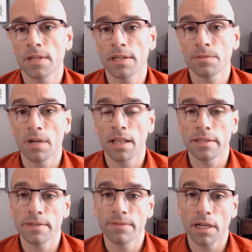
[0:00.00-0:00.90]
as well
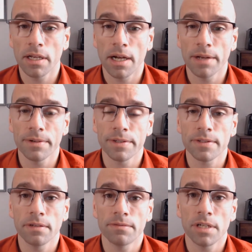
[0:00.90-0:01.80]
as a very high
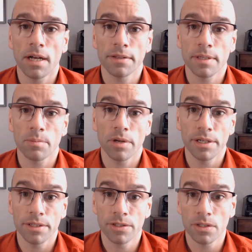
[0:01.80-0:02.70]
risk of child
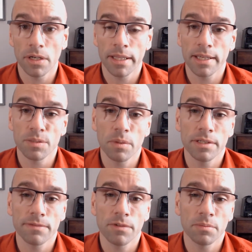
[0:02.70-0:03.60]
separation during the
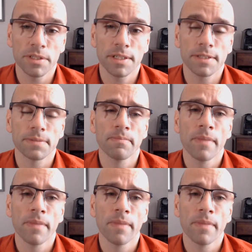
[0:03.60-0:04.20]
experience of homelessness.